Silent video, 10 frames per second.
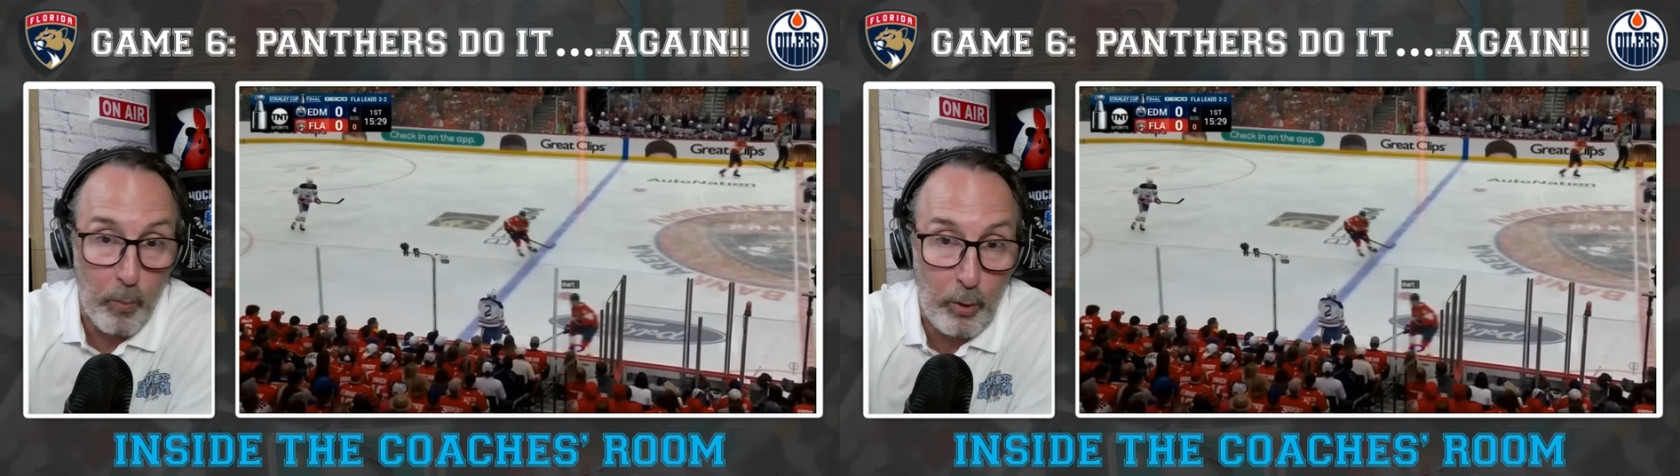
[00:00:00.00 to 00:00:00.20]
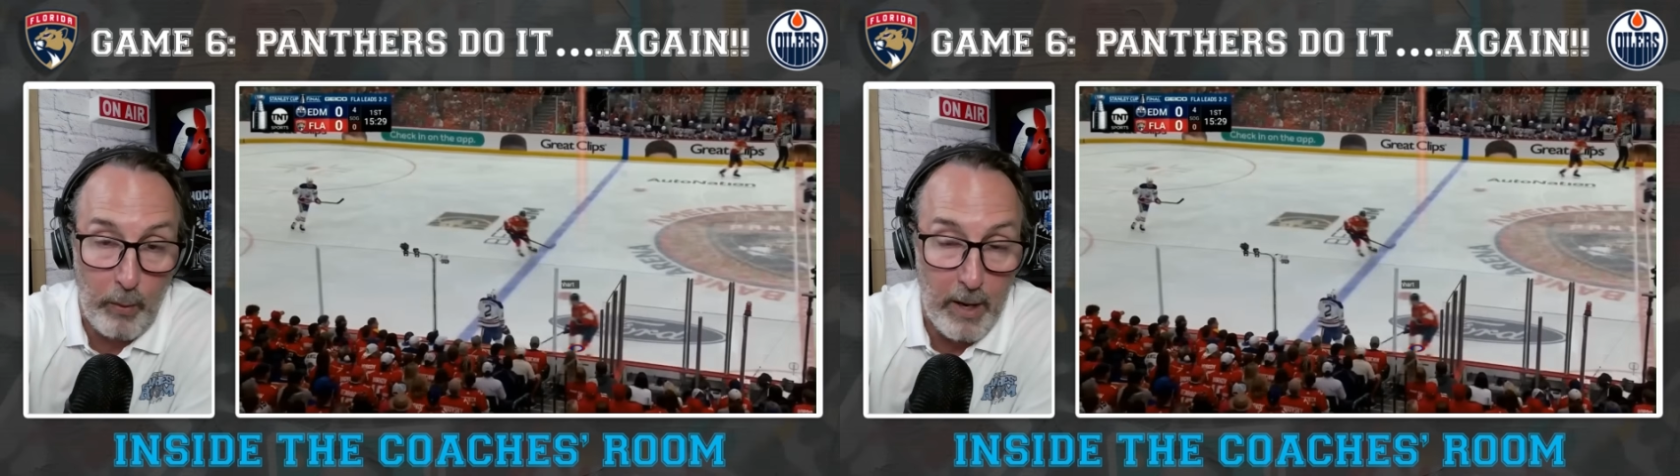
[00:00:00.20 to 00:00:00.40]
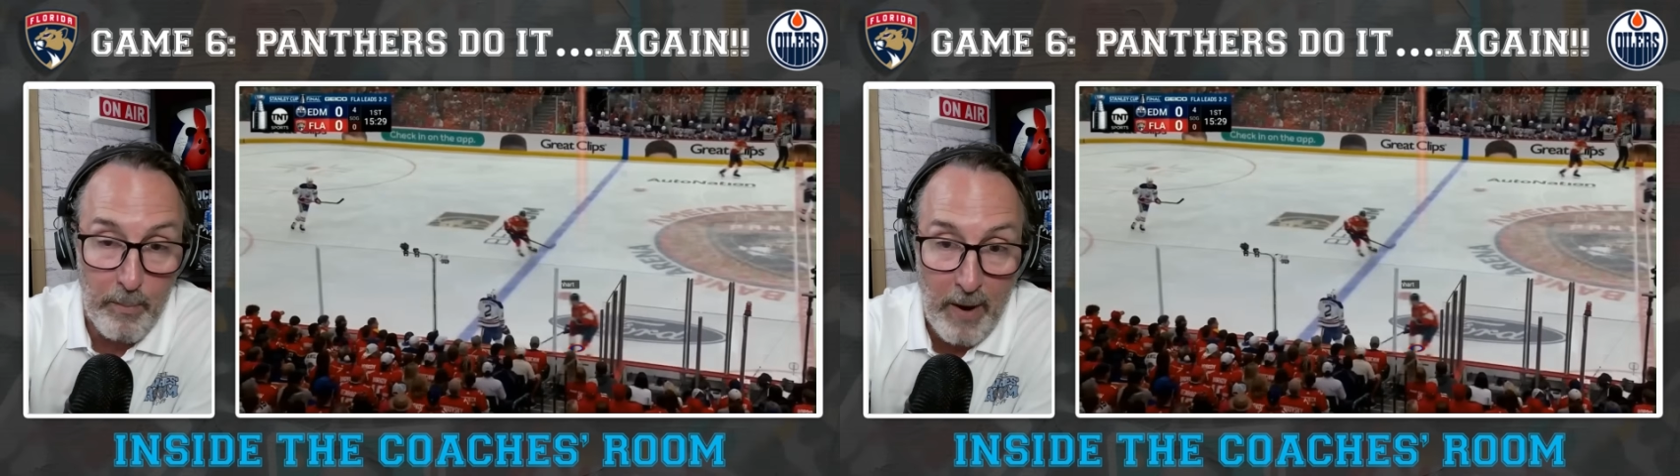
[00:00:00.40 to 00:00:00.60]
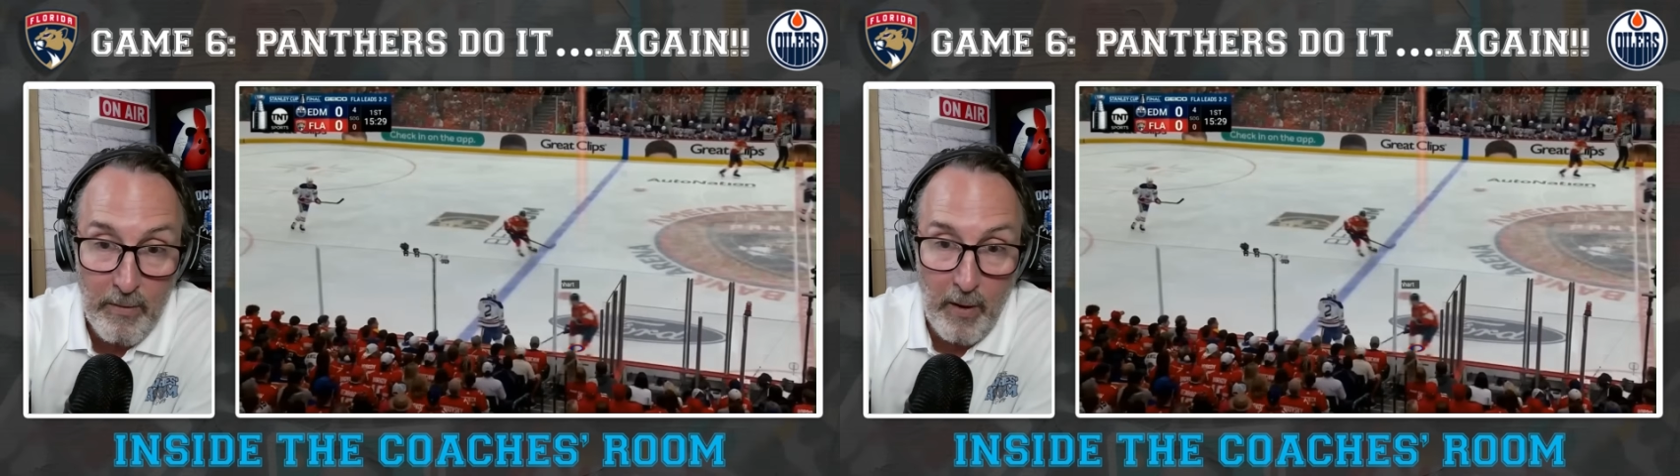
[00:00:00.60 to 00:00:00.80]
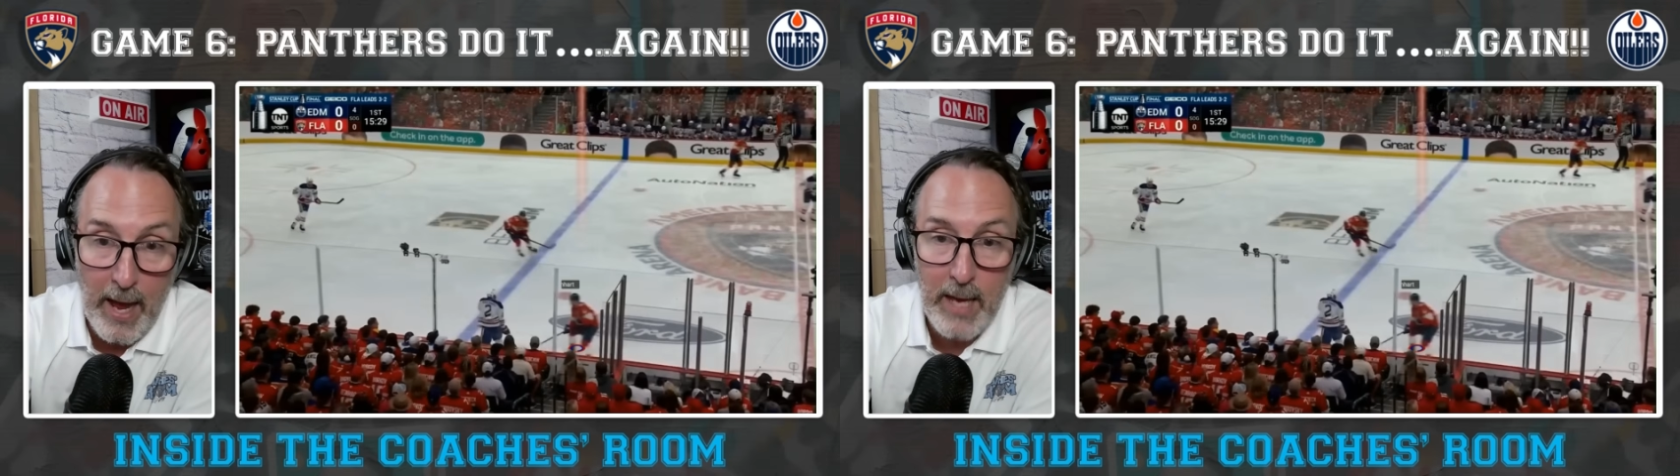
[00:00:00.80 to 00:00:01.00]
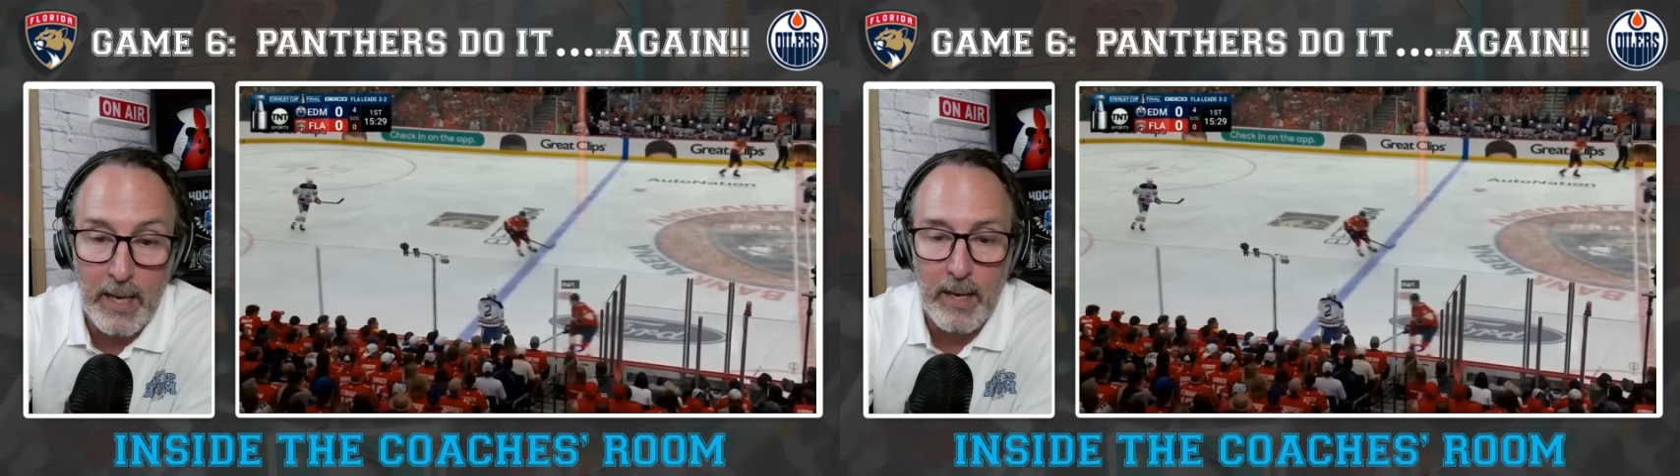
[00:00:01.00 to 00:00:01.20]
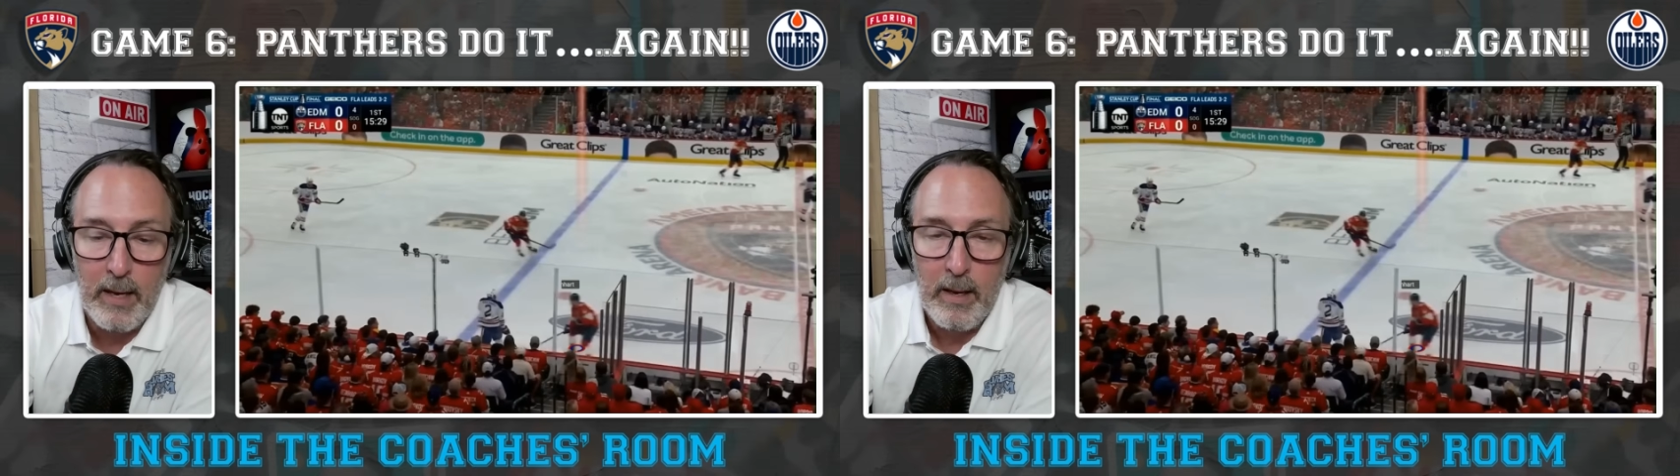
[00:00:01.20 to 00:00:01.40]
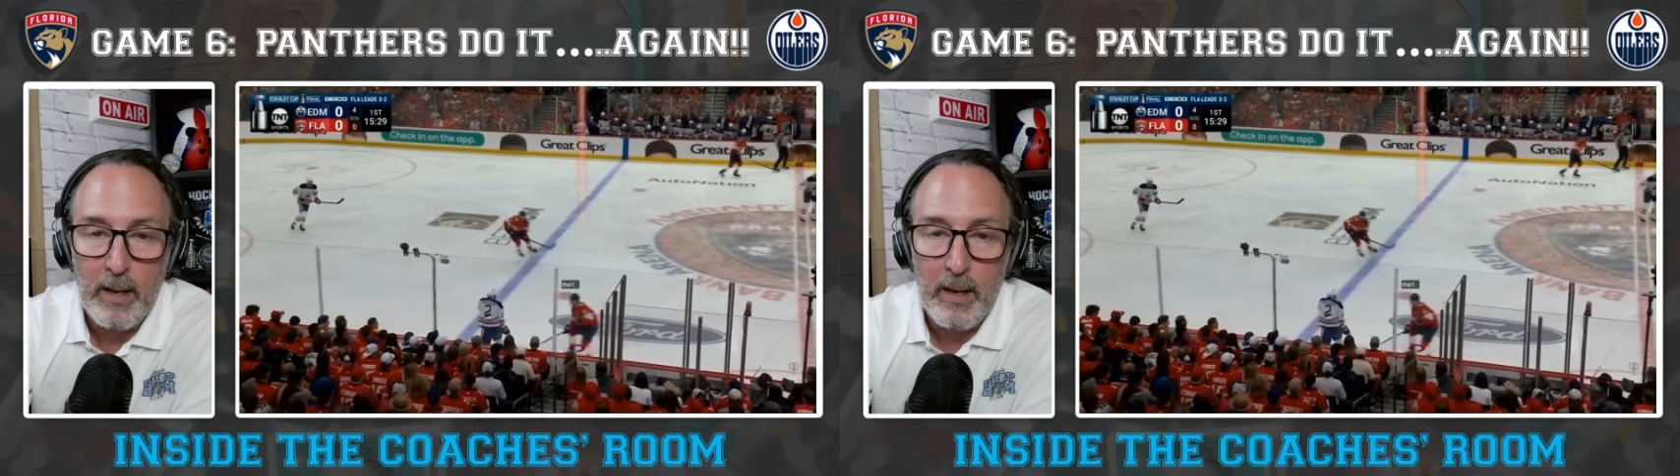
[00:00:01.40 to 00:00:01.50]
created by Verhaeghe.